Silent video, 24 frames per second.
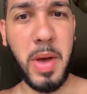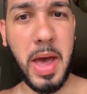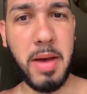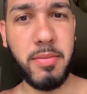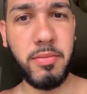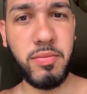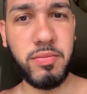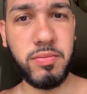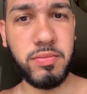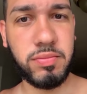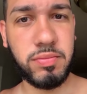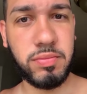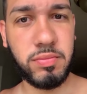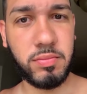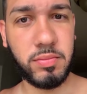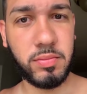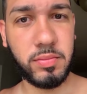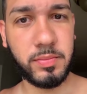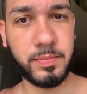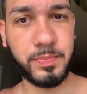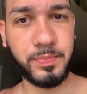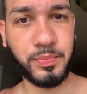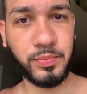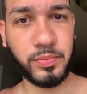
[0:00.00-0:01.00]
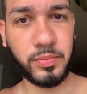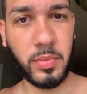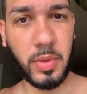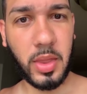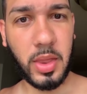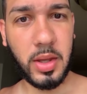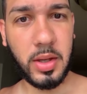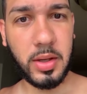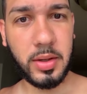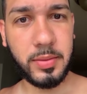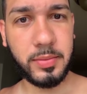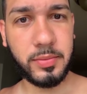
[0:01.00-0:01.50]
bed
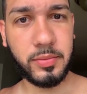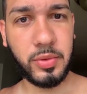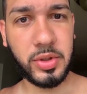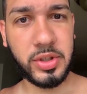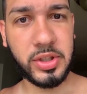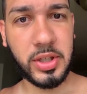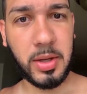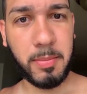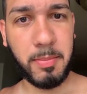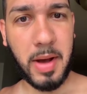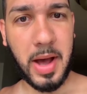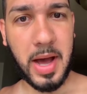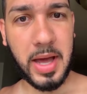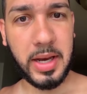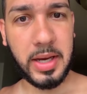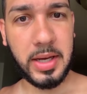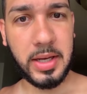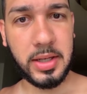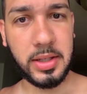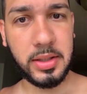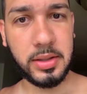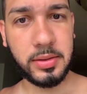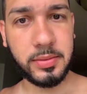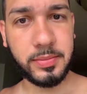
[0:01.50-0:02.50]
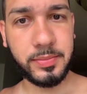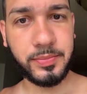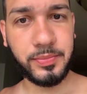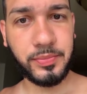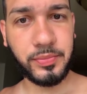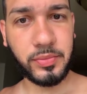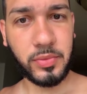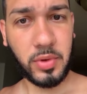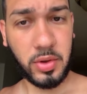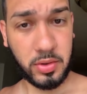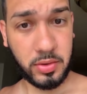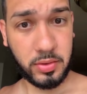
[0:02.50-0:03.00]
with somebody
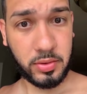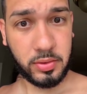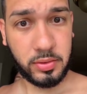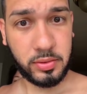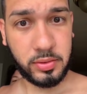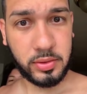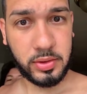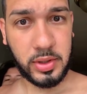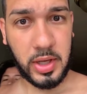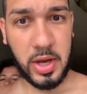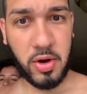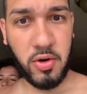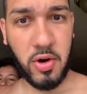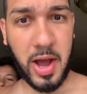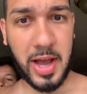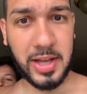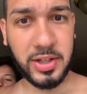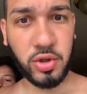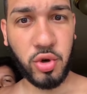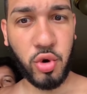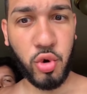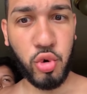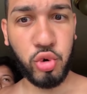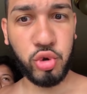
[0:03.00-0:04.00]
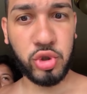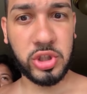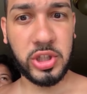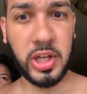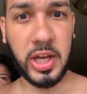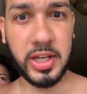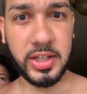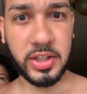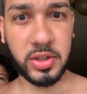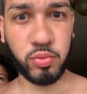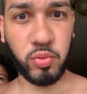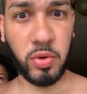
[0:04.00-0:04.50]
and gonna ask who's
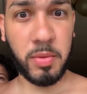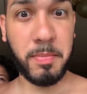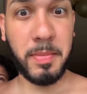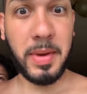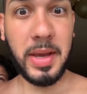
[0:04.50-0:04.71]
this with